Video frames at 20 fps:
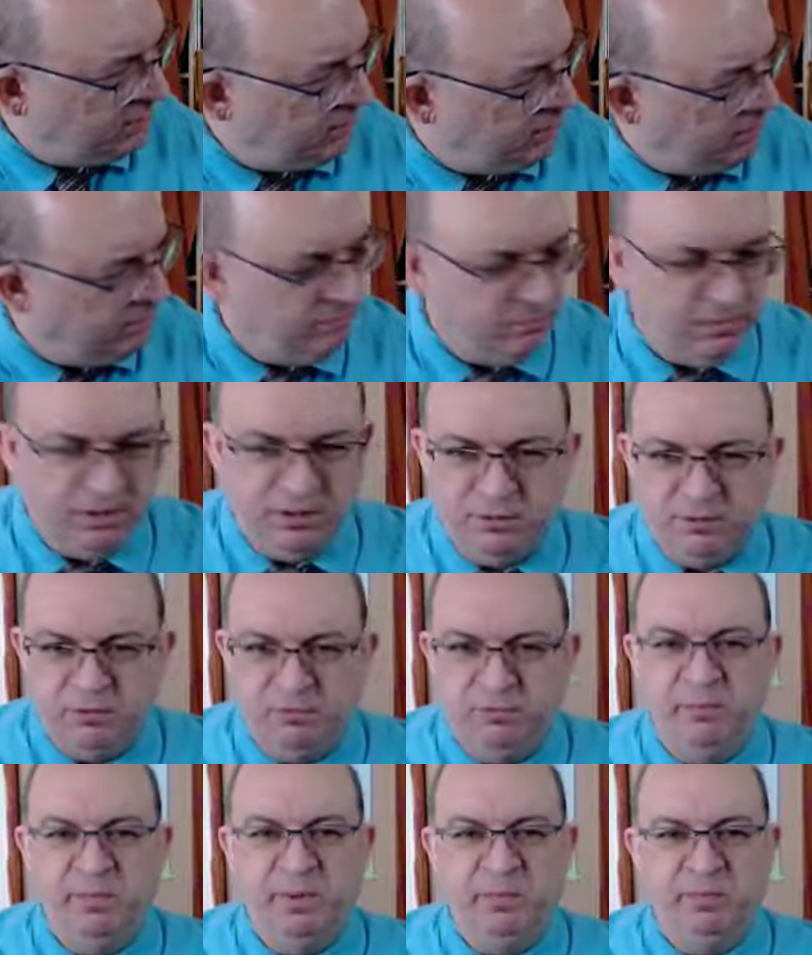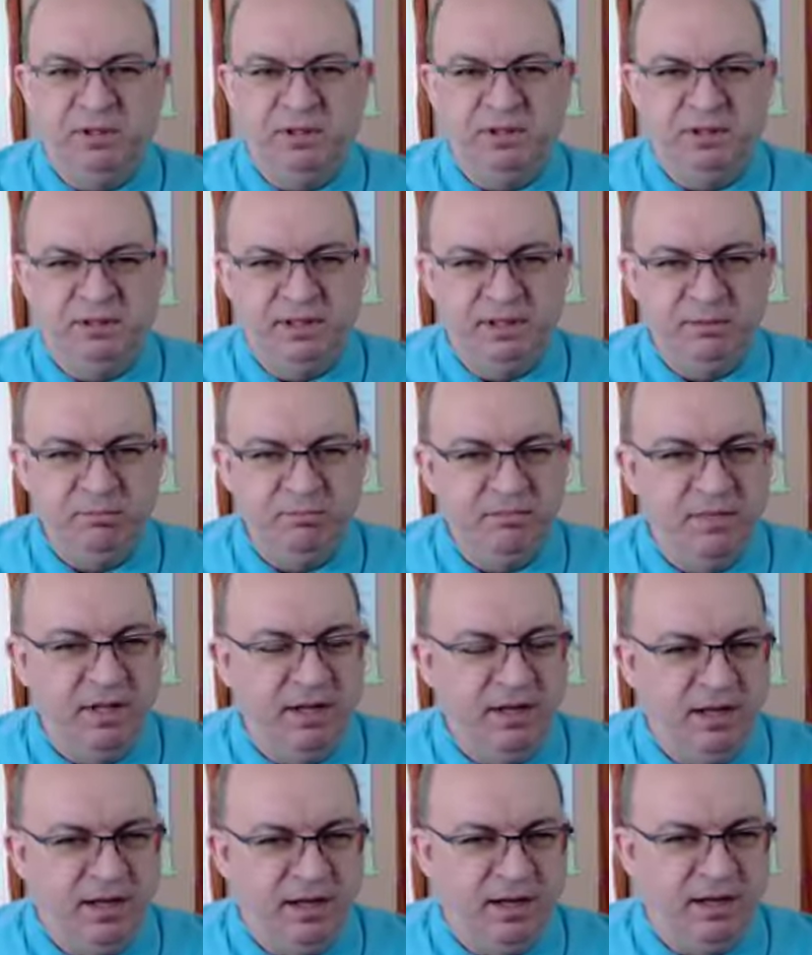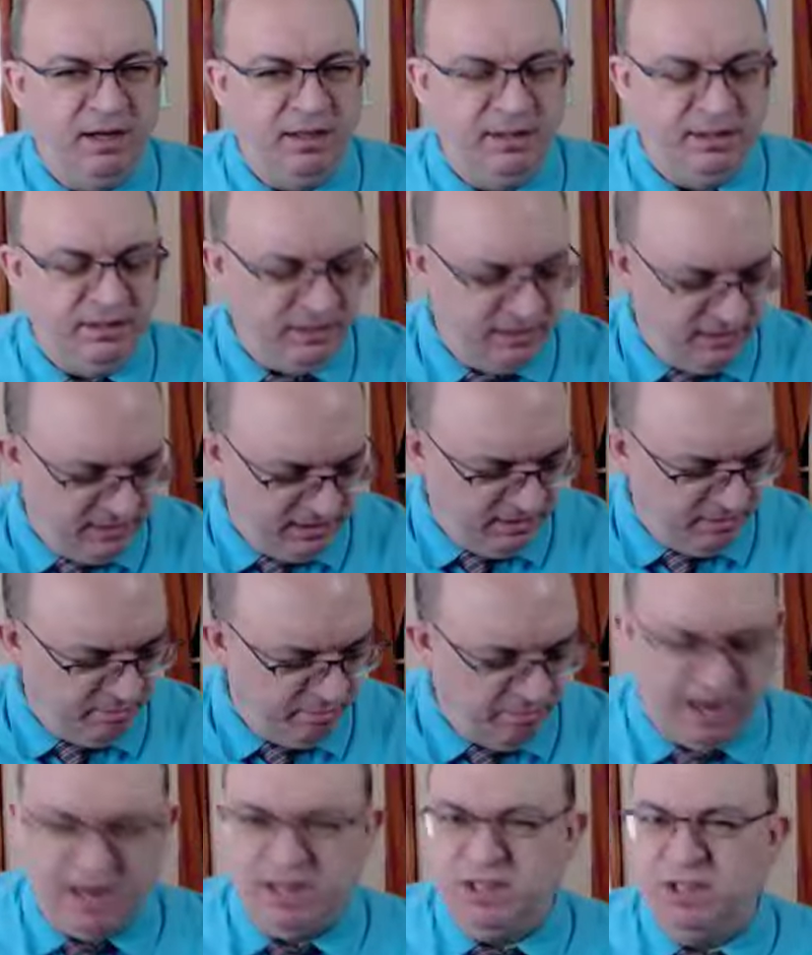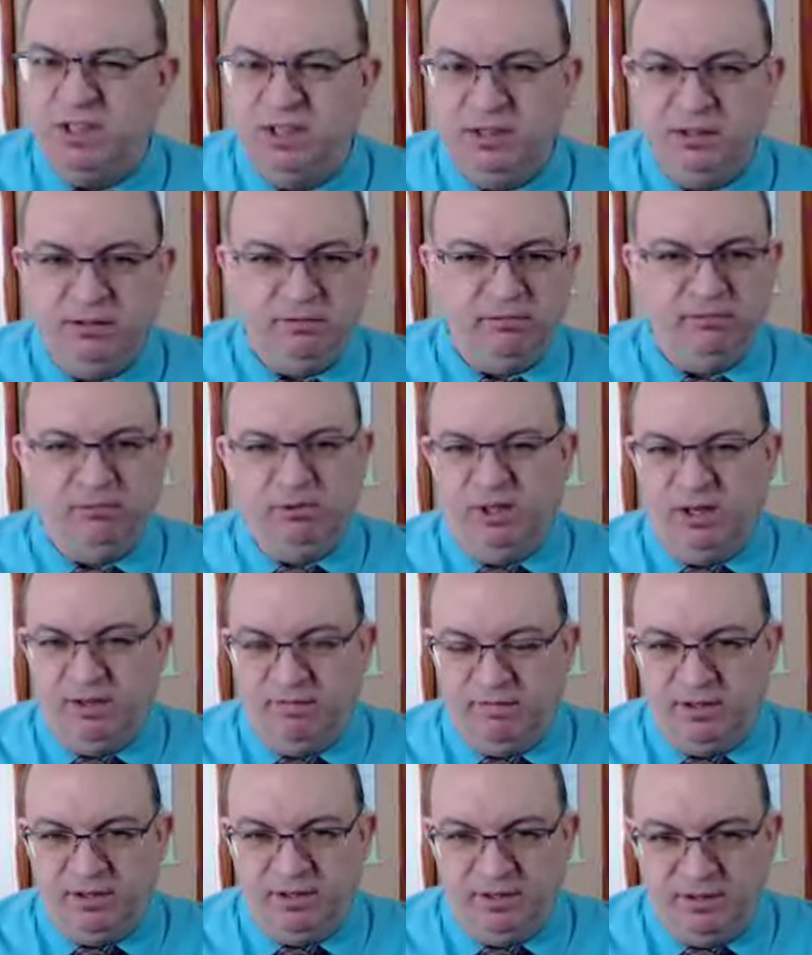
I don't remember the name, the mashing, whatever.